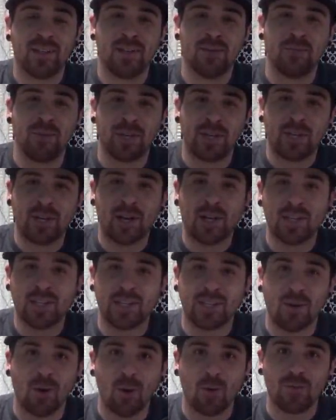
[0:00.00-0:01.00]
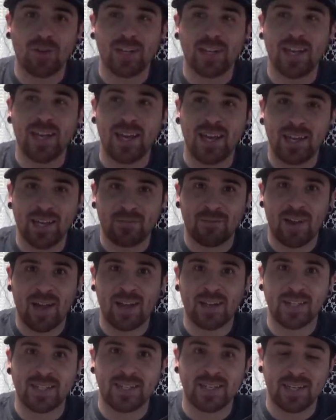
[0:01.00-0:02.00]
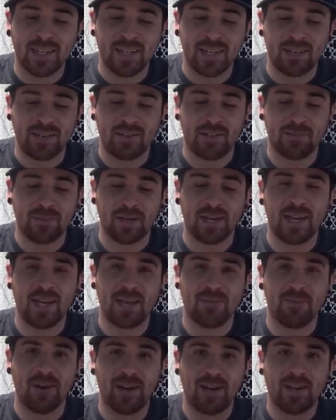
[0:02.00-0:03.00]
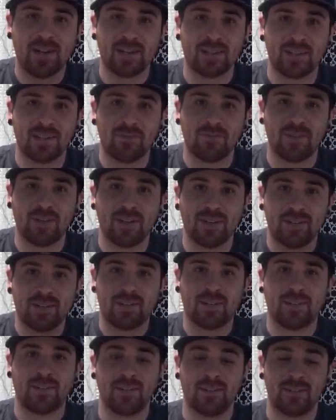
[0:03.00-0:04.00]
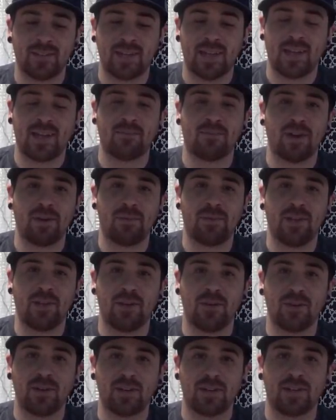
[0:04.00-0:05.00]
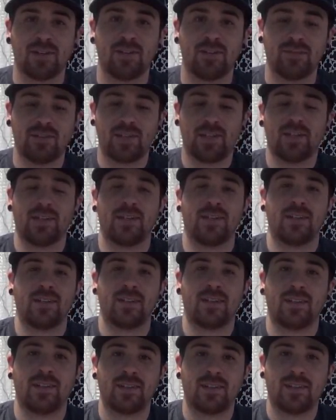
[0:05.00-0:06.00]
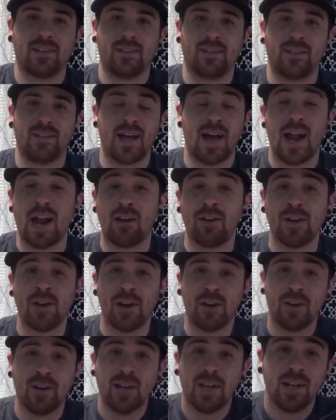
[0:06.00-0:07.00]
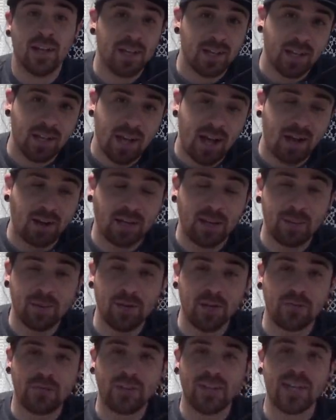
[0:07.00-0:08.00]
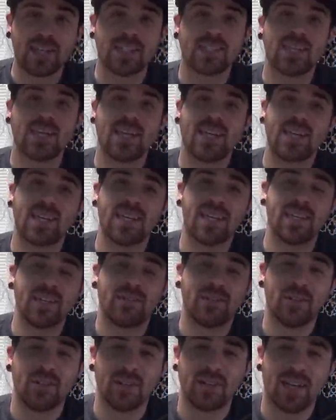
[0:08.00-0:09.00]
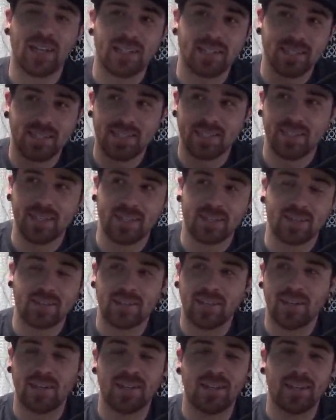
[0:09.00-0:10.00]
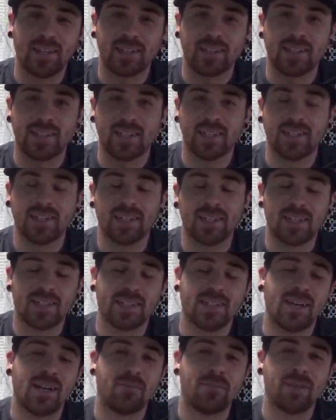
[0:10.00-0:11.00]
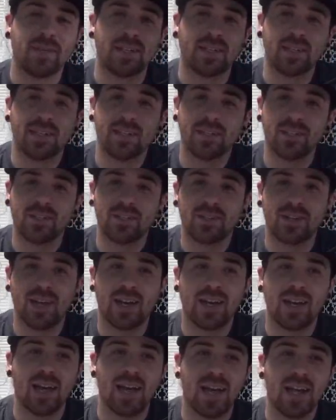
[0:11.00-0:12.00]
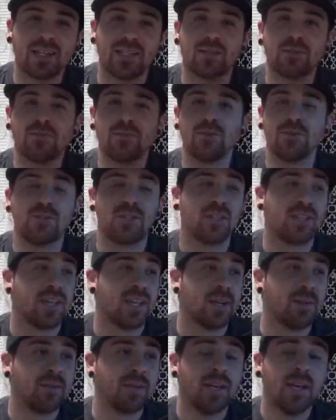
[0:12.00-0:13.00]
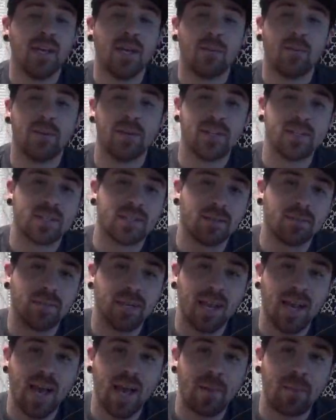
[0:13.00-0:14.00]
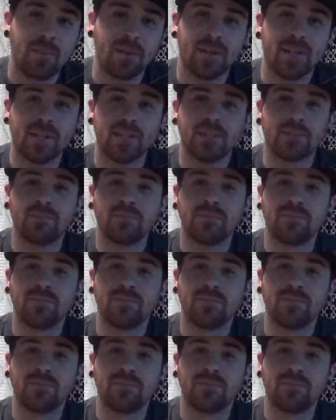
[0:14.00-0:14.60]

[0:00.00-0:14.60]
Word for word: what do you call this overlay around you see it is my name right here somewhere down probably lower over here I don't know uh, let me know if you guys like it if you don't like this thing around here I can take it out it's not a big deal just trying to add some new shit but something happened